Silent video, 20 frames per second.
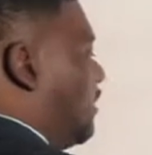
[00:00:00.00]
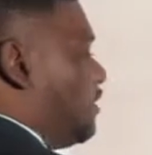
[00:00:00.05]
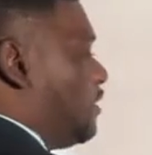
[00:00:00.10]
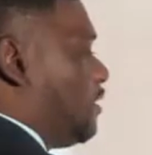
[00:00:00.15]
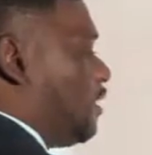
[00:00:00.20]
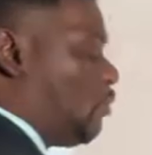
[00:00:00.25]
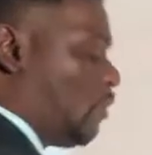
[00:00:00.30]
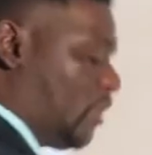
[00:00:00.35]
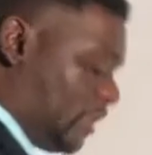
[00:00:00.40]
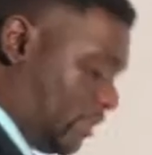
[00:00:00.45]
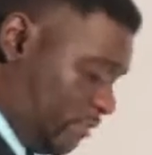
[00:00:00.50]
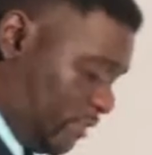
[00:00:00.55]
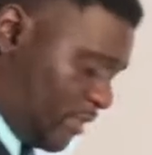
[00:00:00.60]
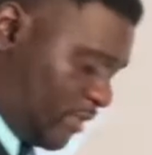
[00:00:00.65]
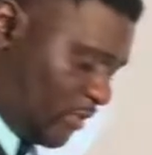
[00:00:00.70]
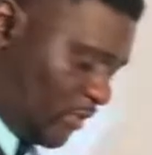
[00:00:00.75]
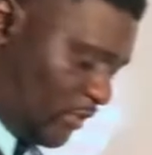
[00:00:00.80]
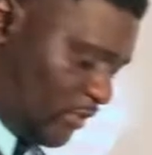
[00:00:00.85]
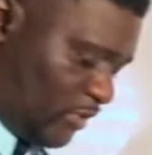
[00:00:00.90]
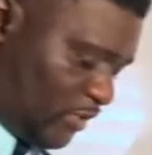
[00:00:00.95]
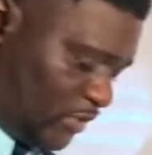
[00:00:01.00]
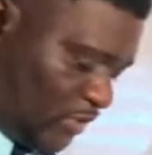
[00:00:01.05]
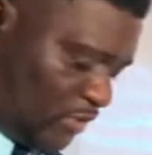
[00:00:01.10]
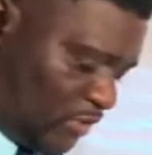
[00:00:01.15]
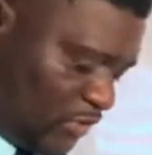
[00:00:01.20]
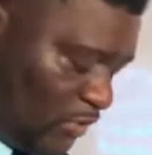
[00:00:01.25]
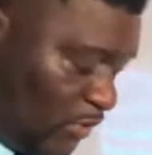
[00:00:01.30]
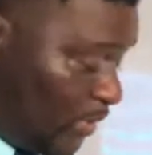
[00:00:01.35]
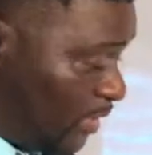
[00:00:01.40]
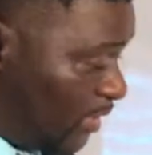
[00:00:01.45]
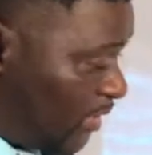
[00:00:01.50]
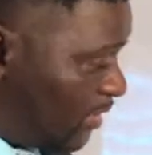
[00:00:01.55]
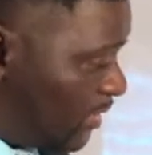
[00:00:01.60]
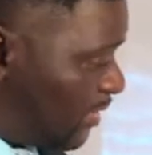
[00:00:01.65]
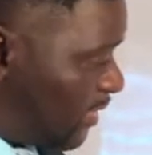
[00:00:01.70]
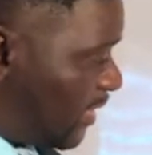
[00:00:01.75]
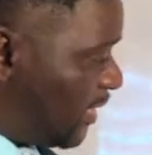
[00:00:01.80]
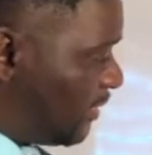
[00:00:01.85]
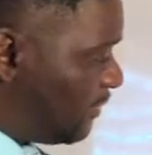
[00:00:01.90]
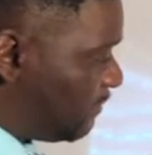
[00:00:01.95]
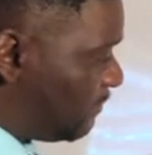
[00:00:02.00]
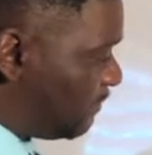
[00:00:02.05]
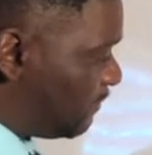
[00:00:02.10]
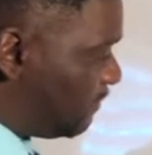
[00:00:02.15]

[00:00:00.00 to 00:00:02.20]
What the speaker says: Now, what the research is showing is that